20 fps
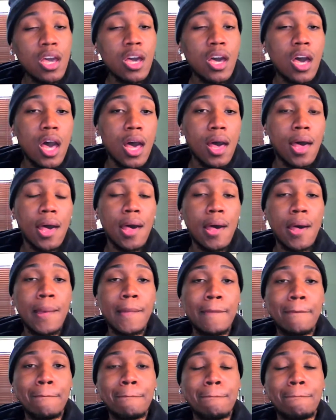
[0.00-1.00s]

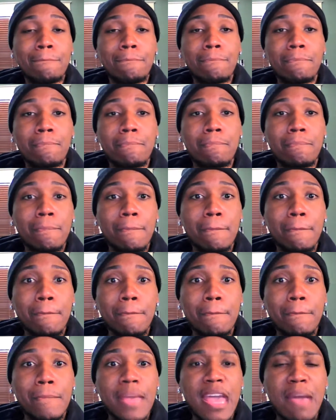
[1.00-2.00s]
Um,
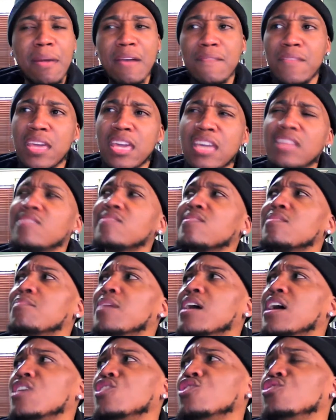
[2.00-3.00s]
am I forgetting
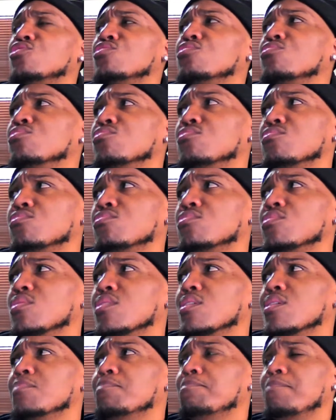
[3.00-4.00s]
somebody?
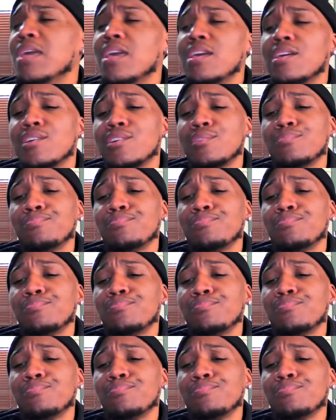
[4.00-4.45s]
Mia.